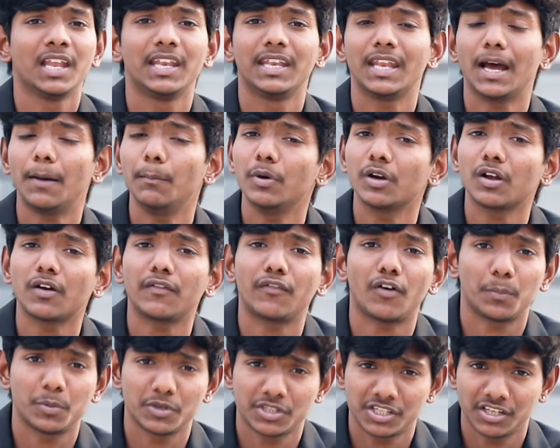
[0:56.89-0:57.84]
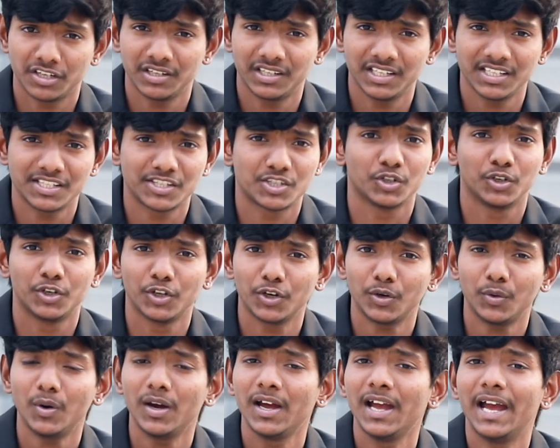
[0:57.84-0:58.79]
number of opportunities to
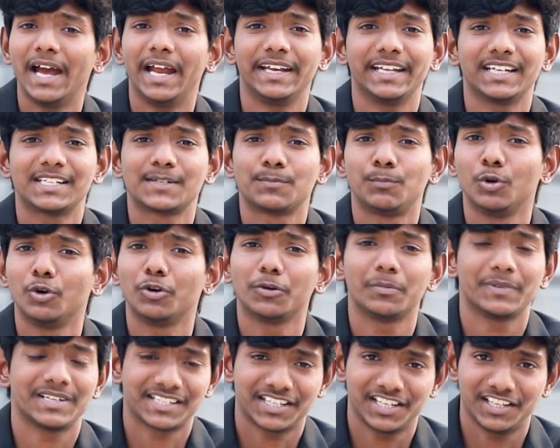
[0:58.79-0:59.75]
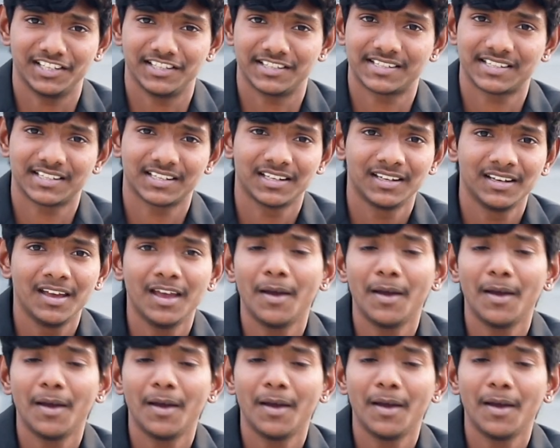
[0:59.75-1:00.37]
grow and explore my skills.